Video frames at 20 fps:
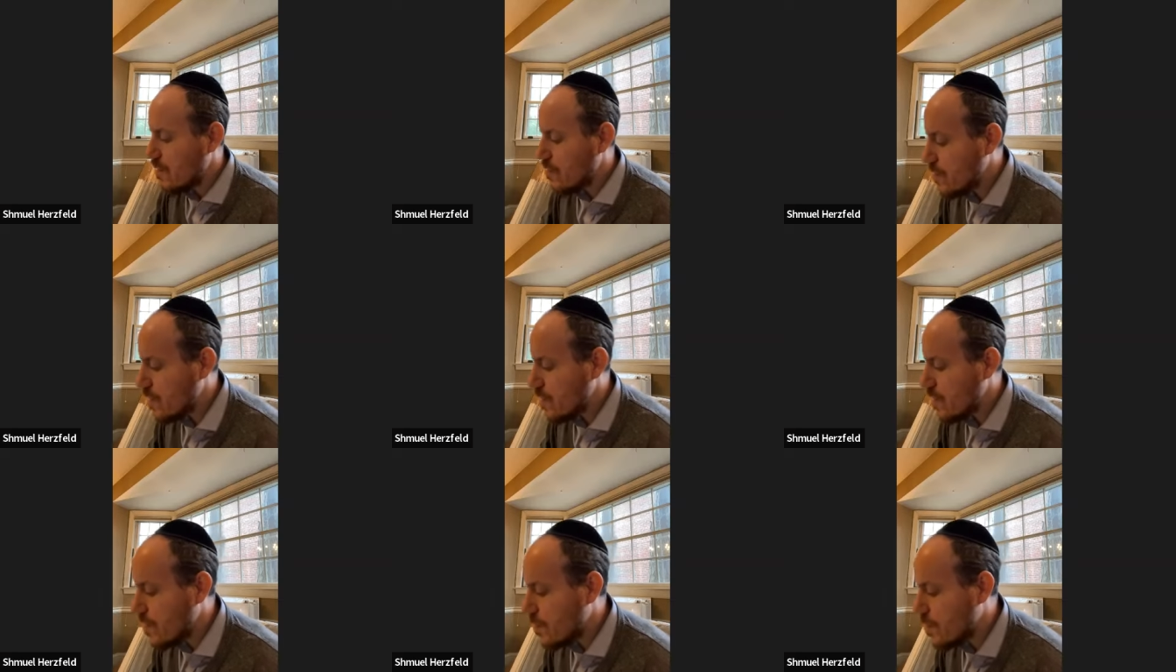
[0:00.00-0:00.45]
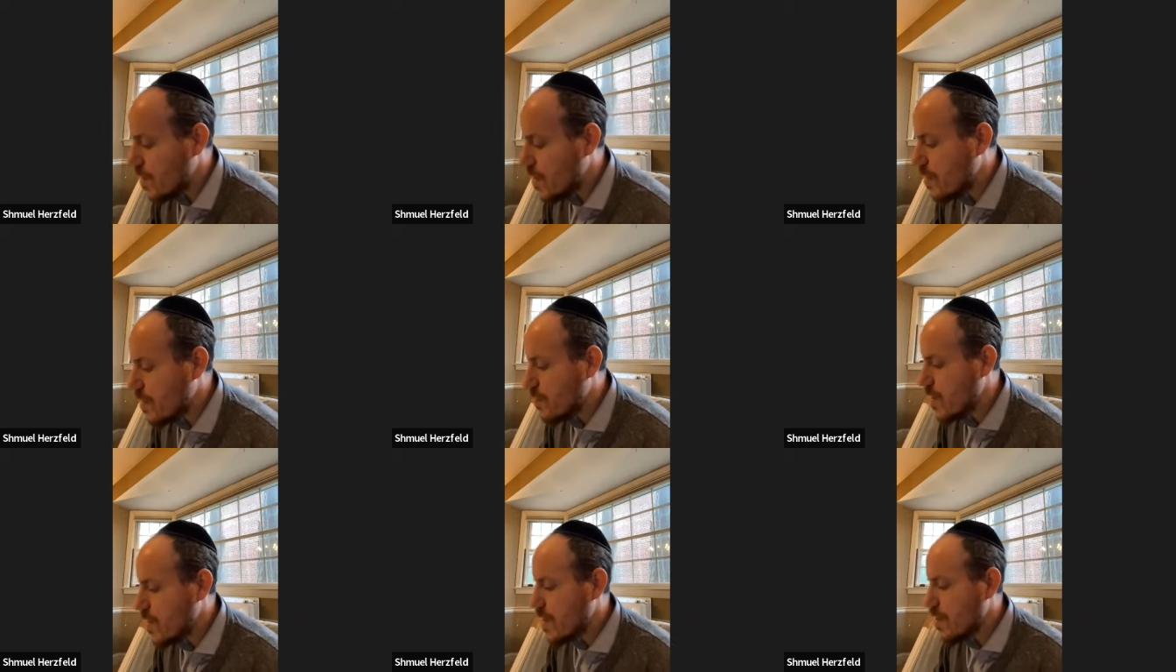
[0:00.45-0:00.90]
Rabbi
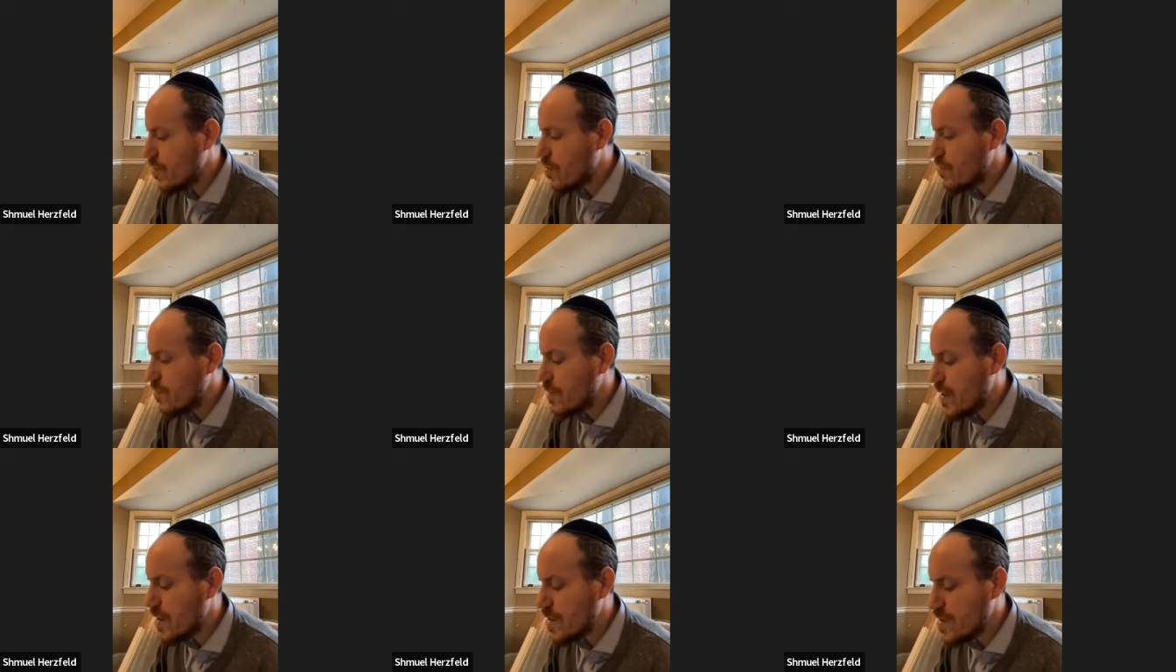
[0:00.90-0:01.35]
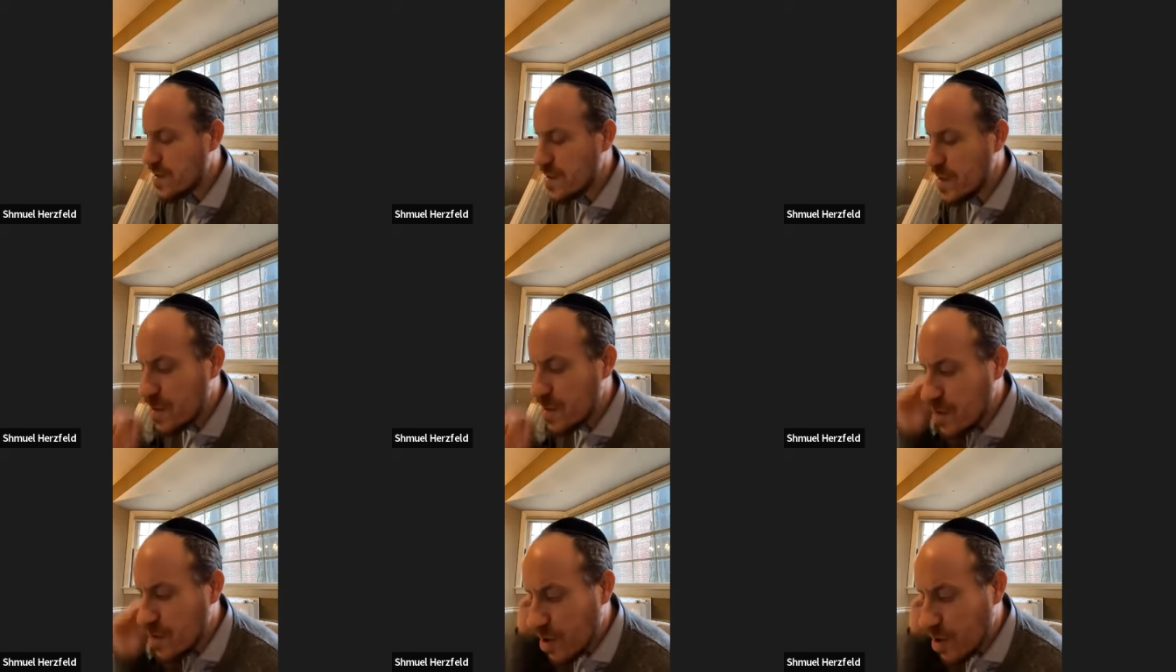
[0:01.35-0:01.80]
Gamliel based
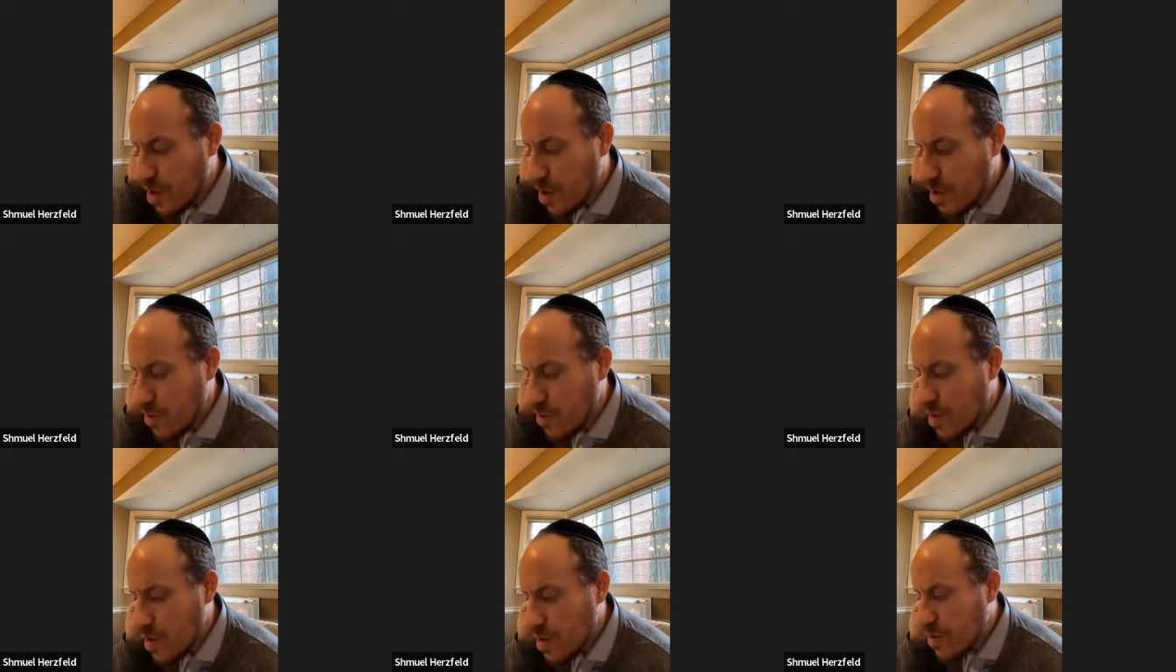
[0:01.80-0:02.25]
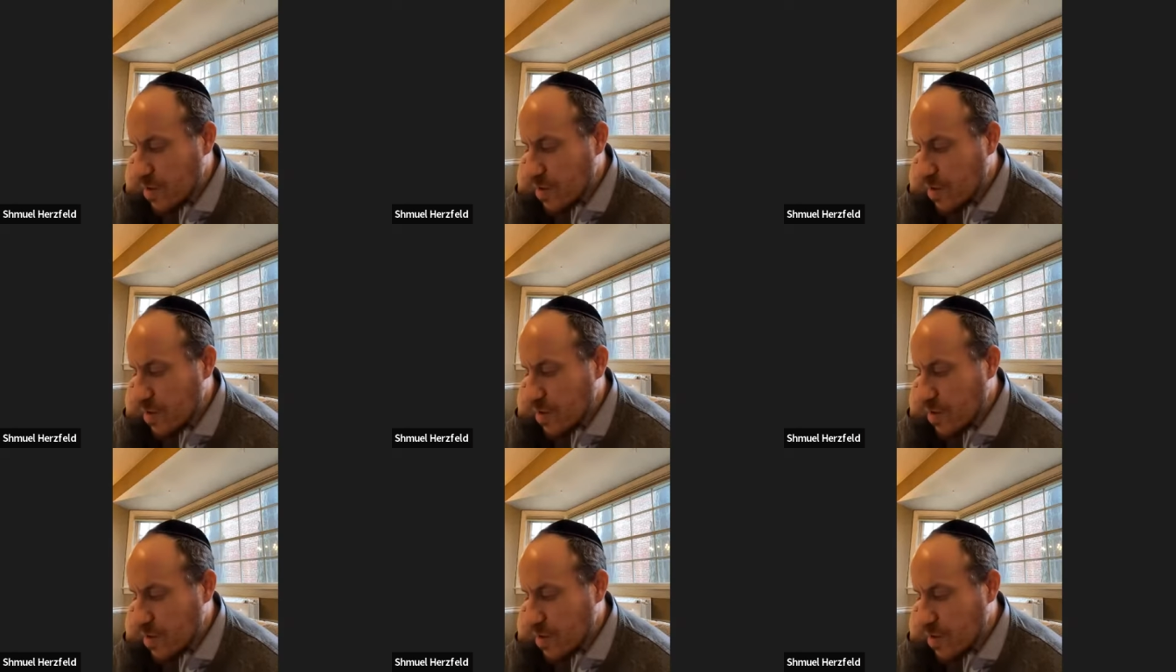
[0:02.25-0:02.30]
Dino